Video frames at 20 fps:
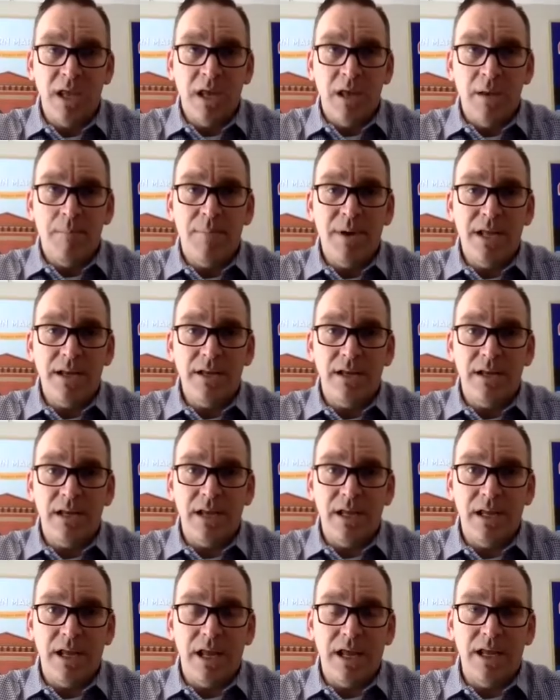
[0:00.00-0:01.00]
But
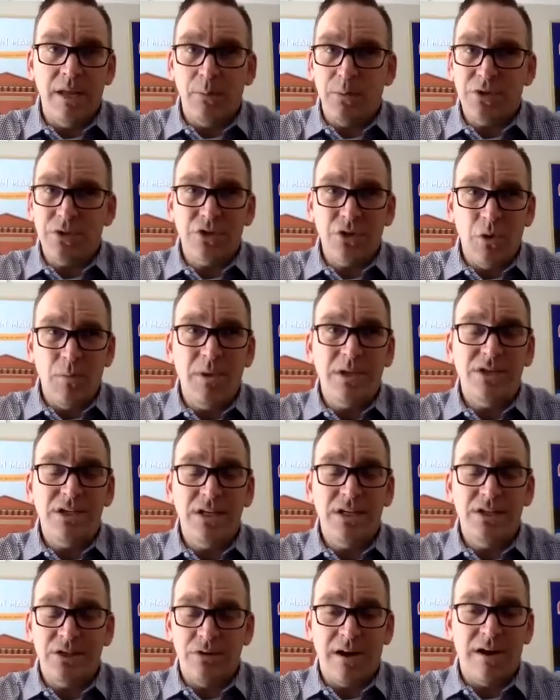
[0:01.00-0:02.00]
it was so much
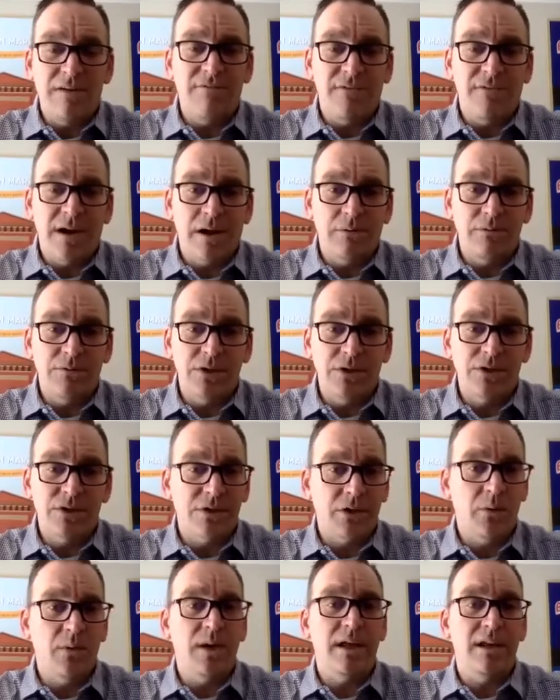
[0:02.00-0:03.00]
easier, I found, just to
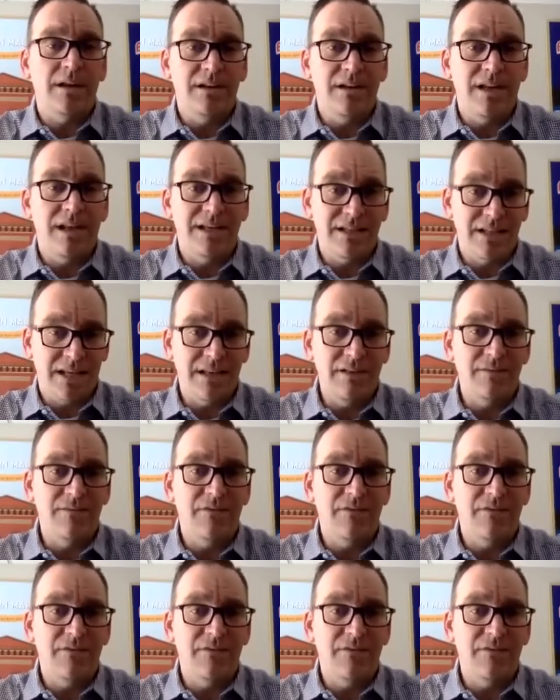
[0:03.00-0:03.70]
quit and to give